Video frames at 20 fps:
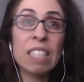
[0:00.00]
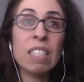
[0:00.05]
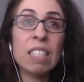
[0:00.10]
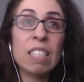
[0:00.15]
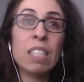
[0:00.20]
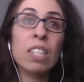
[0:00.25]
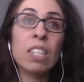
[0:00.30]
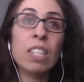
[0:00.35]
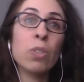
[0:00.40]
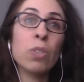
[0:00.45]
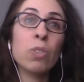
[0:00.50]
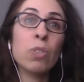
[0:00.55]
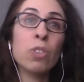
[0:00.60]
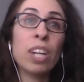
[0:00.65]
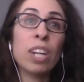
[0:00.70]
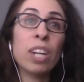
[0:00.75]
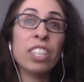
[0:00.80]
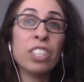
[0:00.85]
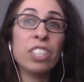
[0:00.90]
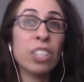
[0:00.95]
you know
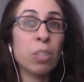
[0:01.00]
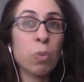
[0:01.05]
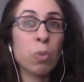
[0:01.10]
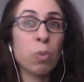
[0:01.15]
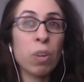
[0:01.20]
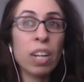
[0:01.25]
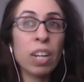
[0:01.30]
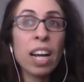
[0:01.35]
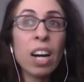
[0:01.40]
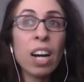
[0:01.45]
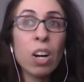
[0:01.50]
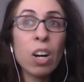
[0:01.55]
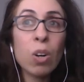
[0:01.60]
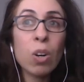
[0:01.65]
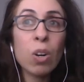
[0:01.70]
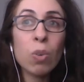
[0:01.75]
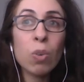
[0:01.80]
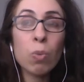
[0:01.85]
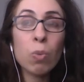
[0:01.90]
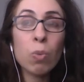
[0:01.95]
strategy is going to work
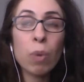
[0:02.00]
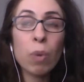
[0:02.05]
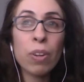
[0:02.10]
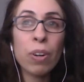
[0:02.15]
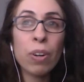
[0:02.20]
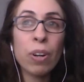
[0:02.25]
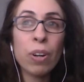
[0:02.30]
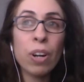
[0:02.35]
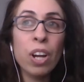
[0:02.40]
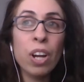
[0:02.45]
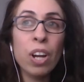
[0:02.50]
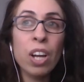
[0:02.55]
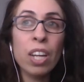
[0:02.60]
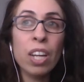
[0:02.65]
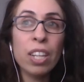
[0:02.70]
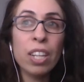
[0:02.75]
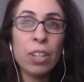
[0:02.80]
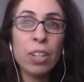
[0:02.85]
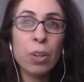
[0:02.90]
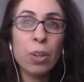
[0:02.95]
out, whether
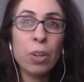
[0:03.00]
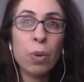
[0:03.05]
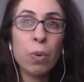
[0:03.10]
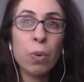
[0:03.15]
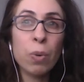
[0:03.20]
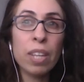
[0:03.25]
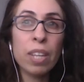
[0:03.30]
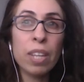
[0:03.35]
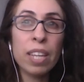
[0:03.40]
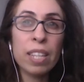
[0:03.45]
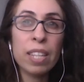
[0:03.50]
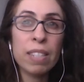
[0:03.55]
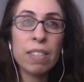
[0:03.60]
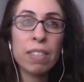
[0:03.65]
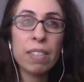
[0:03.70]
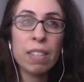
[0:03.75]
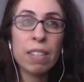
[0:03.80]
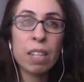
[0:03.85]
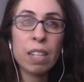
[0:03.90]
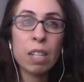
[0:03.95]
you know
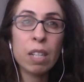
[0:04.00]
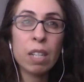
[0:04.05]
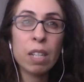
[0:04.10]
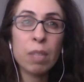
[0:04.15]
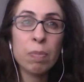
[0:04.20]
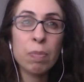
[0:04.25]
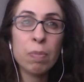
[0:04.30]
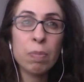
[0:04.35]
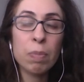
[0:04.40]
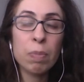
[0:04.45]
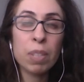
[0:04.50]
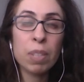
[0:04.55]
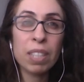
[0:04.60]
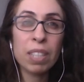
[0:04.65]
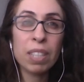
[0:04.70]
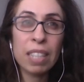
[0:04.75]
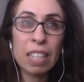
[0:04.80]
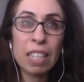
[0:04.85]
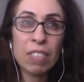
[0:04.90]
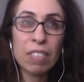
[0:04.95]
his uh,
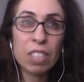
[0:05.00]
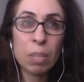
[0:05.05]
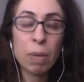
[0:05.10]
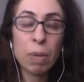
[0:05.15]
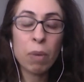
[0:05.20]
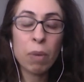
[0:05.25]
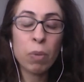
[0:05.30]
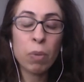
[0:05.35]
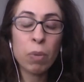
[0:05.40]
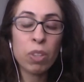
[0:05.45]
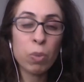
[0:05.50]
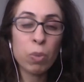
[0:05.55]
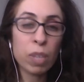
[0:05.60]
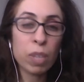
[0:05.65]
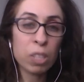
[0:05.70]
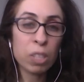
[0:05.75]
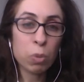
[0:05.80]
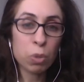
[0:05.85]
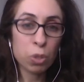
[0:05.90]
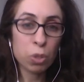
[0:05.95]
beliefs about what the
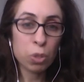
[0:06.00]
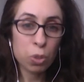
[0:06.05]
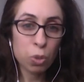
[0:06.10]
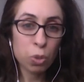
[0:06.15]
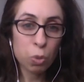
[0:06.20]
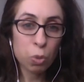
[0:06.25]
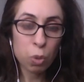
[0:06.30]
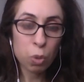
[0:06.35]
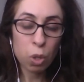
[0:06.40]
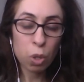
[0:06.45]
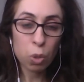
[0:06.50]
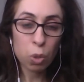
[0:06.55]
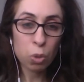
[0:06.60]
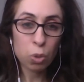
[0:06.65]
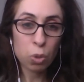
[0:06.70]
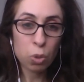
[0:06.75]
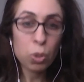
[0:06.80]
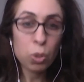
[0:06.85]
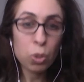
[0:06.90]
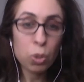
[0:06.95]
West will do will hold
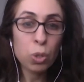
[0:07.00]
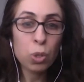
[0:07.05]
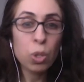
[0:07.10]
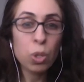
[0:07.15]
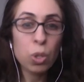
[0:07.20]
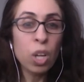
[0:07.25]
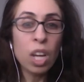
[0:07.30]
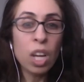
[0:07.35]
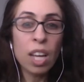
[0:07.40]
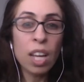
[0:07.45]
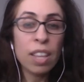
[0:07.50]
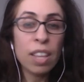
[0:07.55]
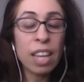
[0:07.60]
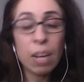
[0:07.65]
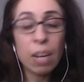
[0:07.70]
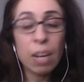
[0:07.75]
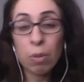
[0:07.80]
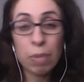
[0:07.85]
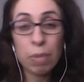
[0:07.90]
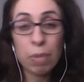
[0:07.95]
true,
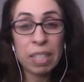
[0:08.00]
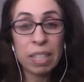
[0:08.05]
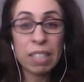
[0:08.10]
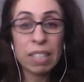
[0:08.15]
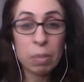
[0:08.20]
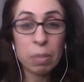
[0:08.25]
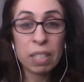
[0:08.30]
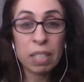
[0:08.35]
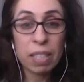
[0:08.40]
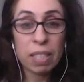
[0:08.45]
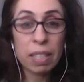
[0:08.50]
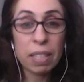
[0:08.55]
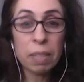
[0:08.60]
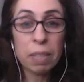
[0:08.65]
that remains to be seen.